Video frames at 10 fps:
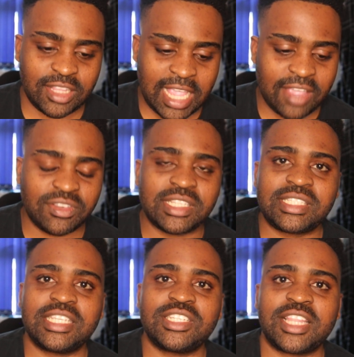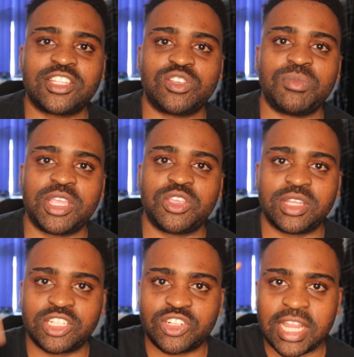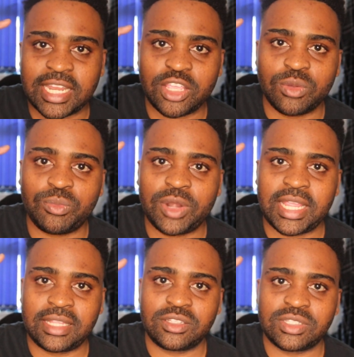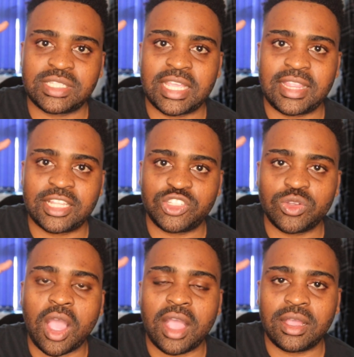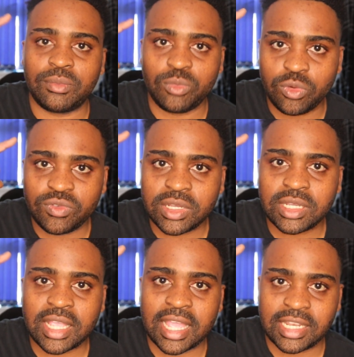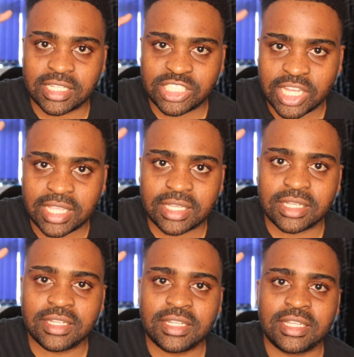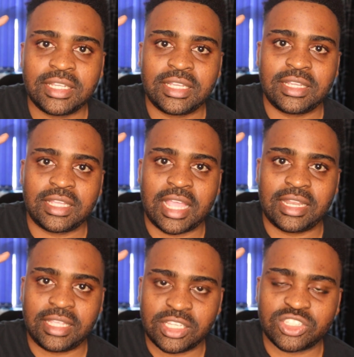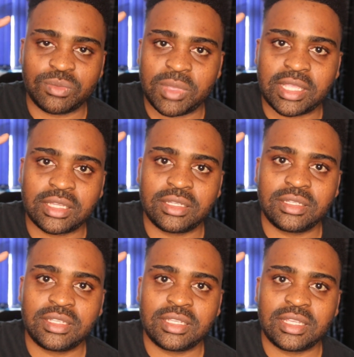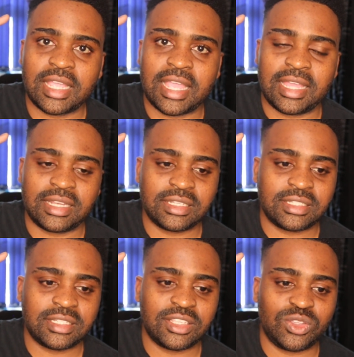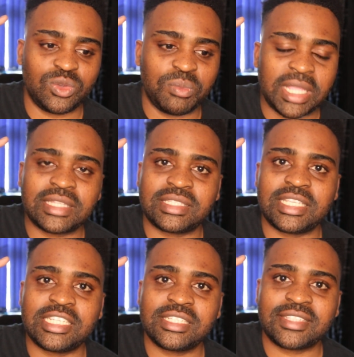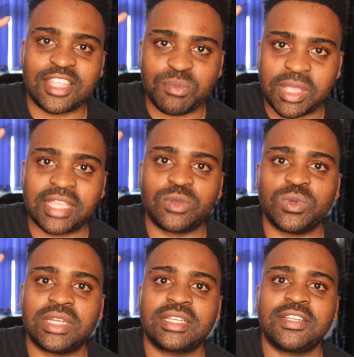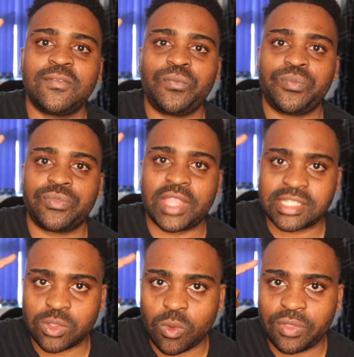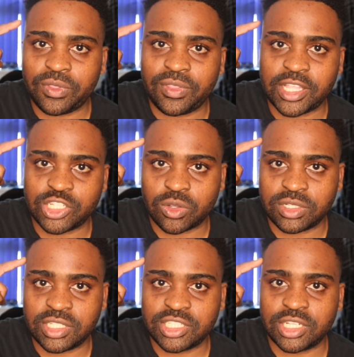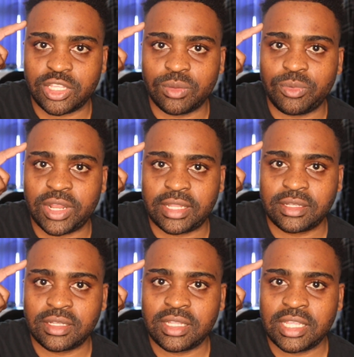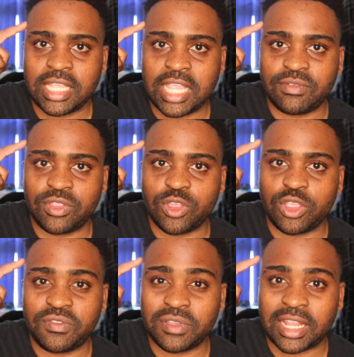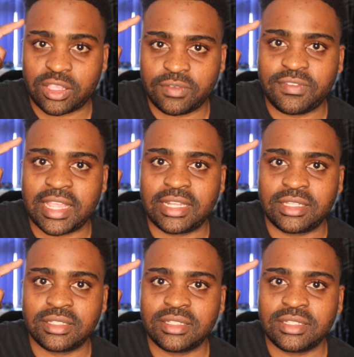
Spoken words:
every decision that you make, you're training your brain to say that you are a mover and a shaker and a history maker, and you make decisions and you make it work. That's the one thing that you condition in your brain, even though you feel like you're failing.